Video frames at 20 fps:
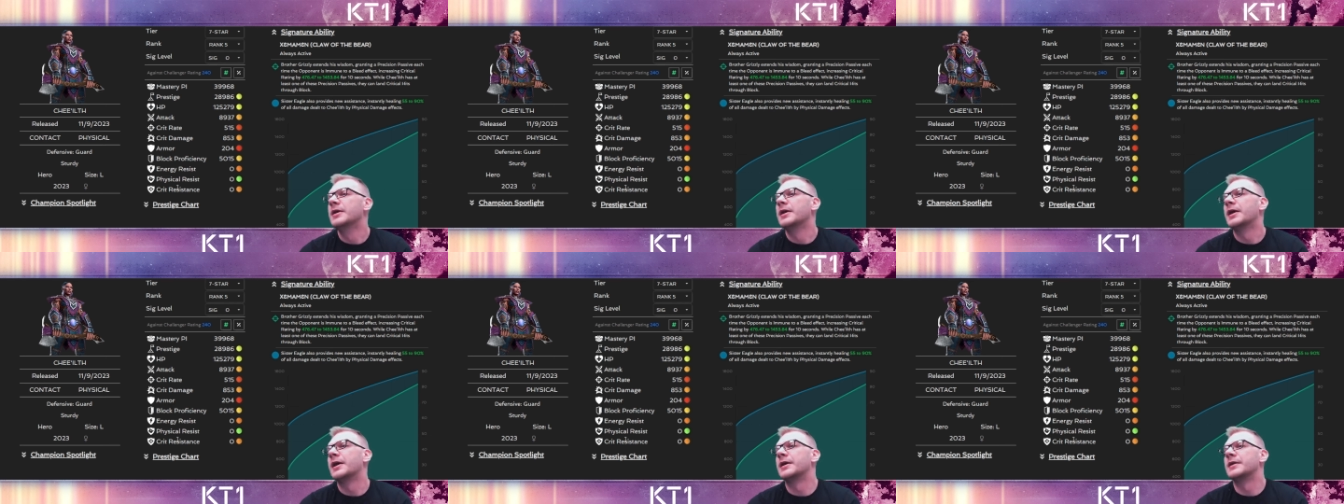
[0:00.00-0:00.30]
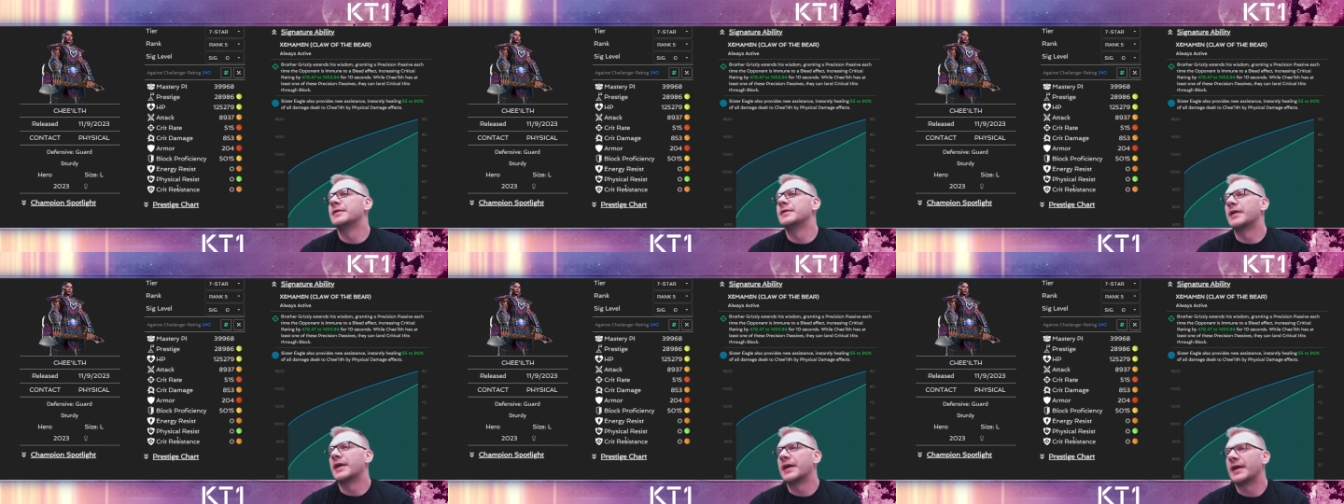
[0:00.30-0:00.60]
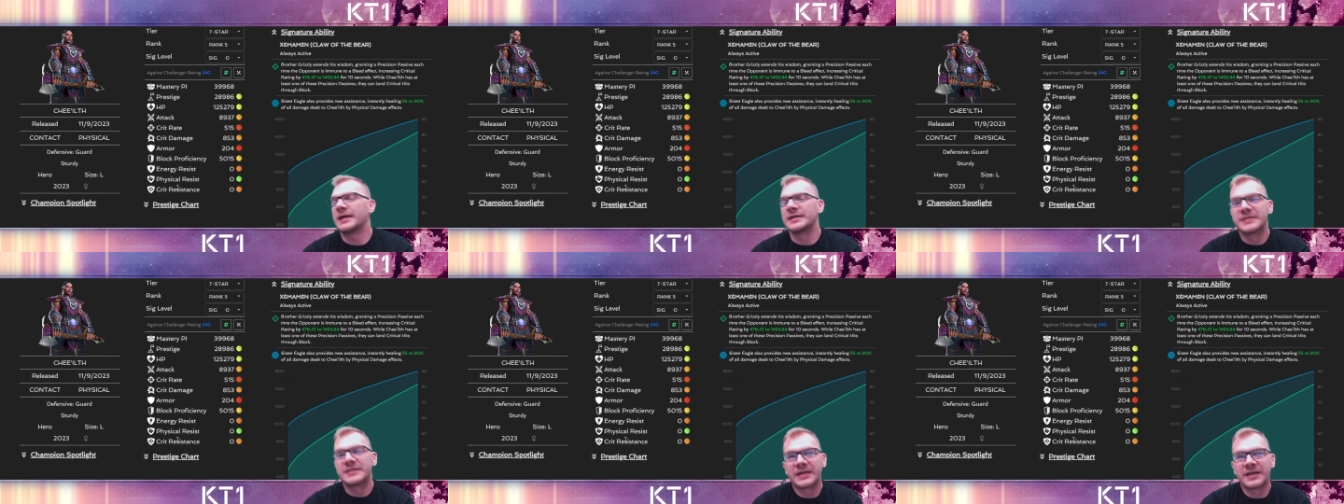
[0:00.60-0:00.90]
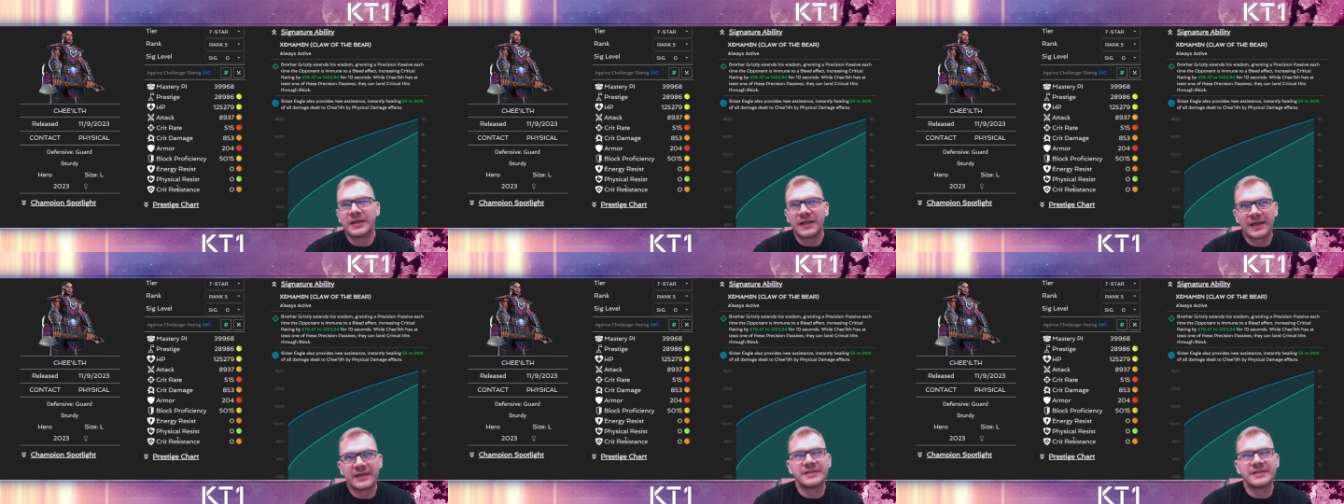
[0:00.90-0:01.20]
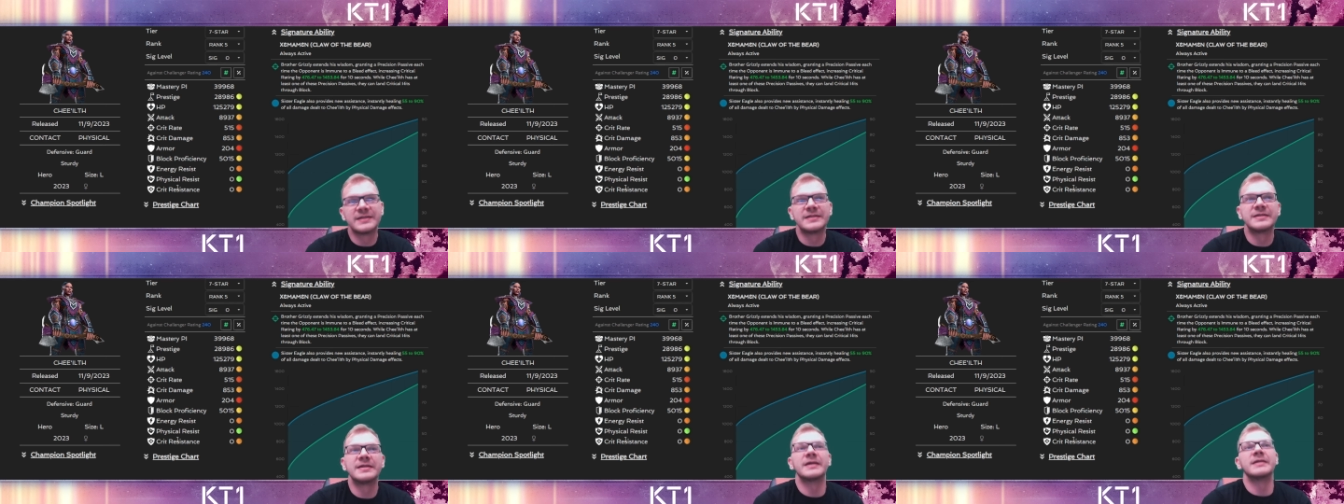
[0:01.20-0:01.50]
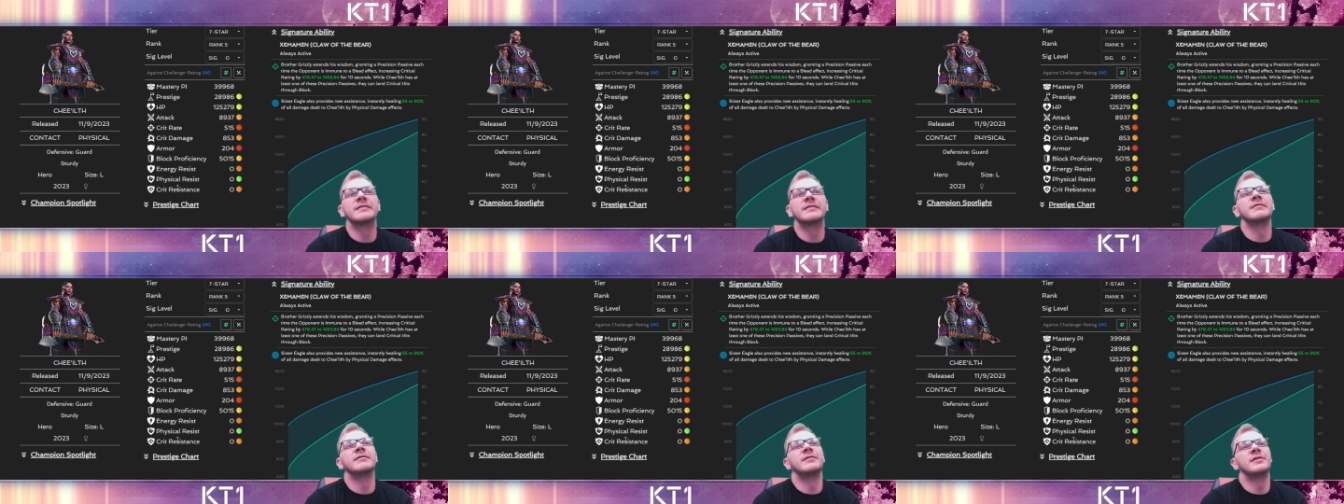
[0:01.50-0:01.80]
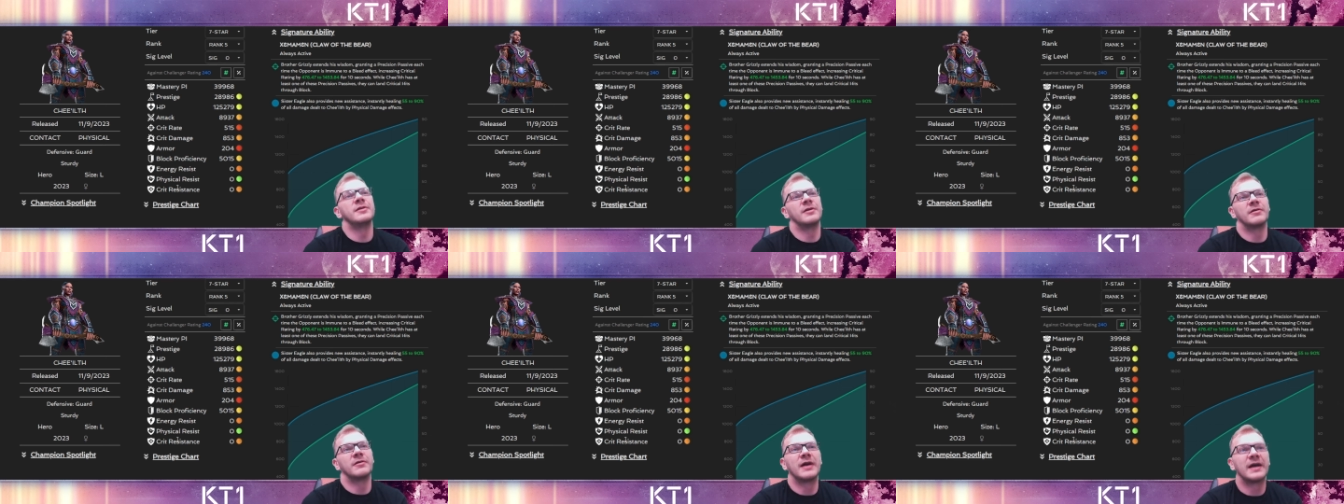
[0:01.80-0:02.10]
and has cleanses and, you
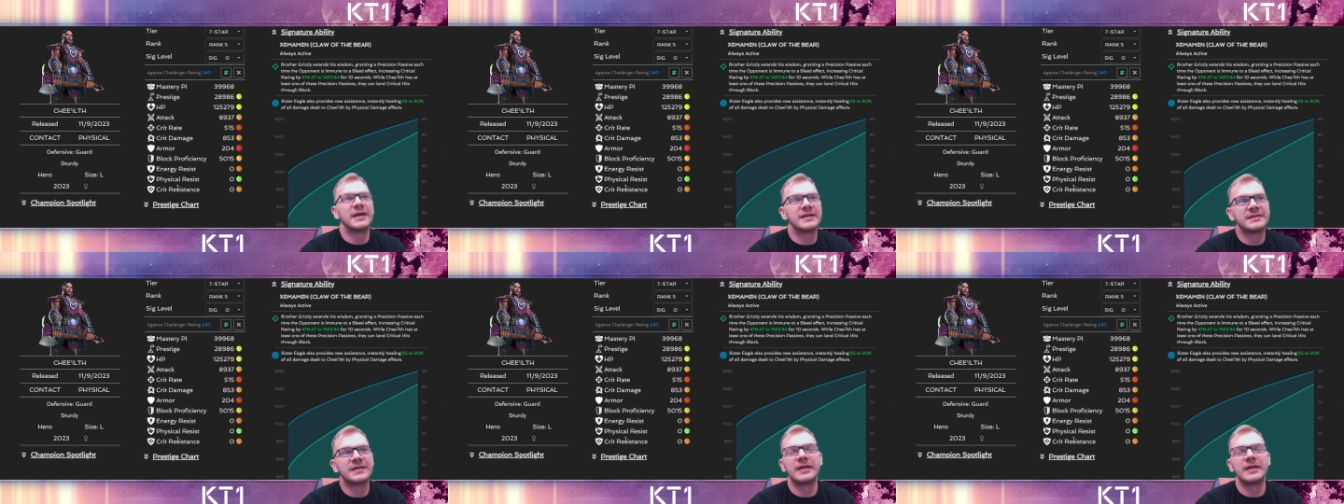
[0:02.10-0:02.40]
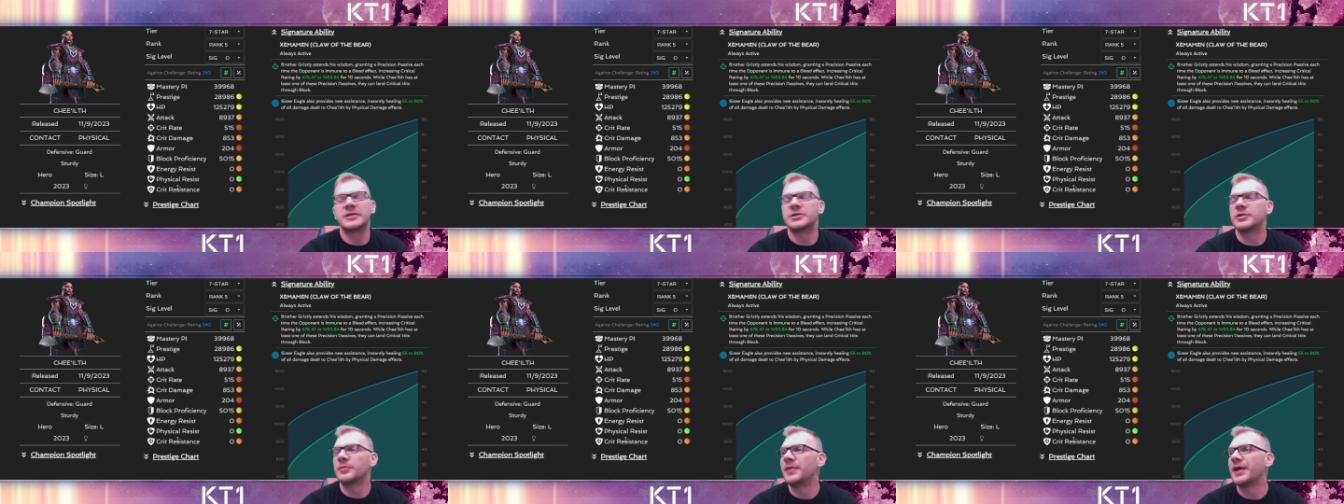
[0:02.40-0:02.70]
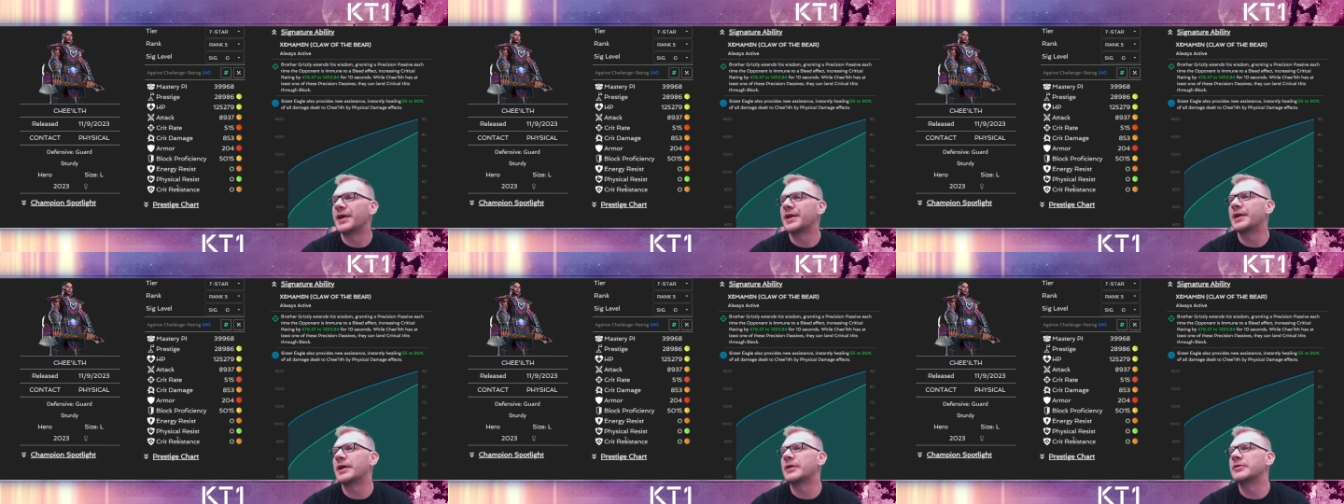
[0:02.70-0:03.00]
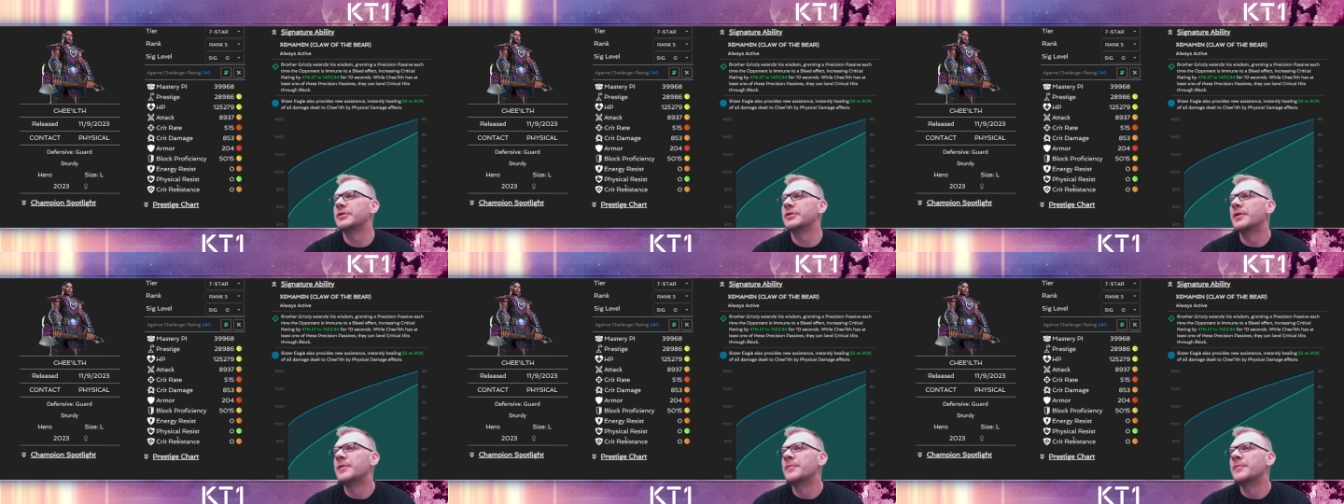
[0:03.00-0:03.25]
know, has things to play around.